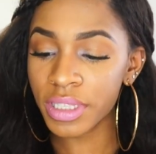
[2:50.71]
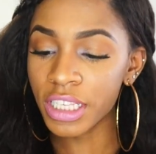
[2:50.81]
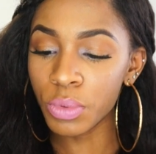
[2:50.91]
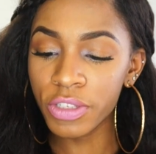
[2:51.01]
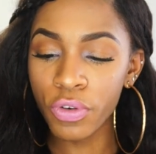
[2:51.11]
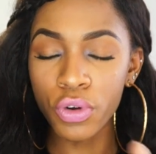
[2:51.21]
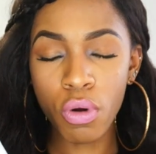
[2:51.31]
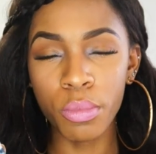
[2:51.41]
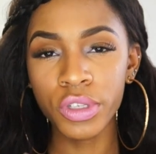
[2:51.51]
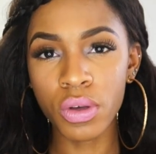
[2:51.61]
This one's for
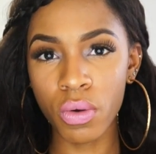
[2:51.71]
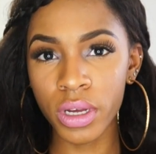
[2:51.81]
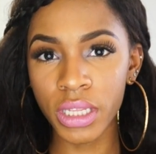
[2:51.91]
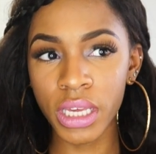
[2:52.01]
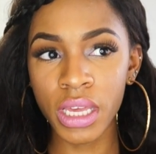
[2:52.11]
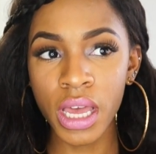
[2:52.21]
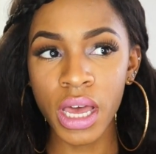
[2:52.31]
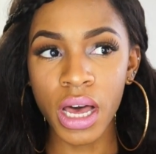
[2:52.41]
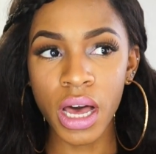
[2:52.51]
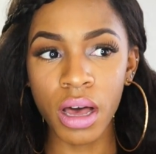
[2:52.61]
normal to oily
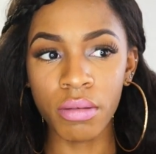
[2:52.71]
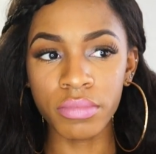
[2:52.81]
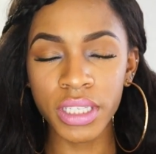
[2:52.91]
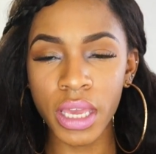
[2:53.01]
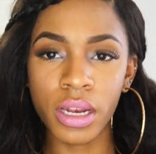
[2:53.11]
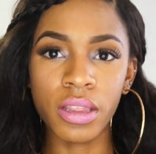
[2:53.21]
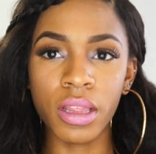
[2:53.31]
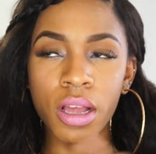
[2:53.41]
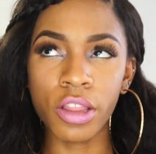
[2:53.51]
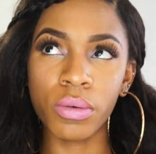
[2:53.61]
um, skin, and
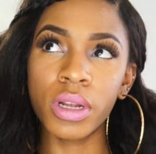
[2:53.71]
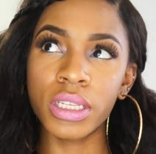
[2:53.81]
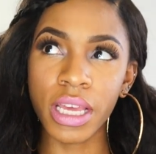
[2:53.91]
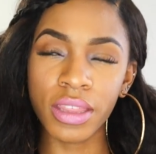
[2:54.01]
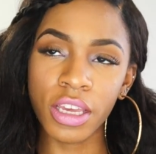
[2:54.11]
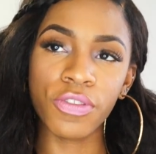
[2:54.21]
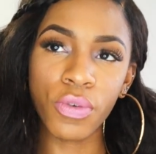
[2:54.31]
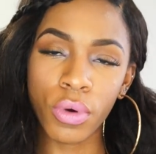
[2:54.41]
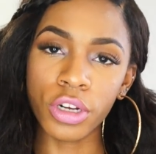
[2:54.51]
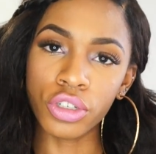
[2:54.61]
the other one is I think
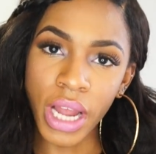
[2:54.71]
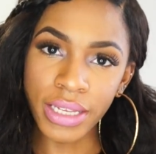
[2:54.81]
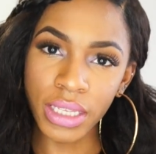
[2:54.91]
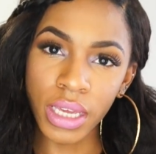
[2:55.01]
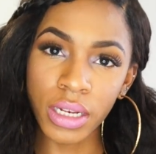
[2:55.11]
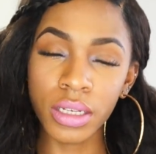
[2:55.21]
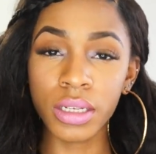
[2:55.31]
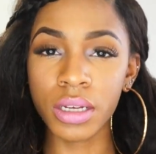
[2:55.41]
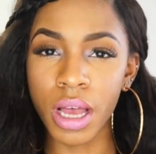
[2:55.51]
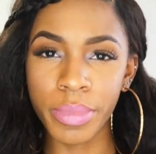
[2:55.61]
for dry skin
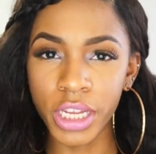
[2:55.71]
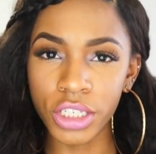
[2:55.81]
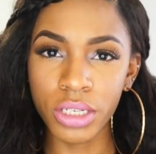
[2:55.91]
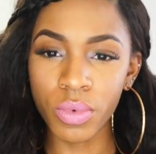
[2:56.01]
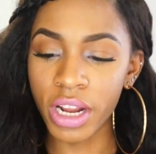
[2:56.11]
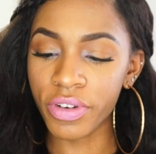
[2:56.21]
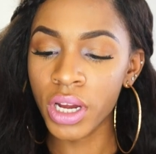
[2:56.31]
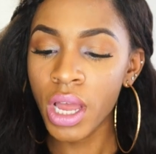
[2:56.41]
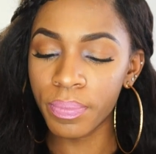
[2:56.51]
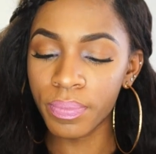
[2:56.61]
combination, whatever.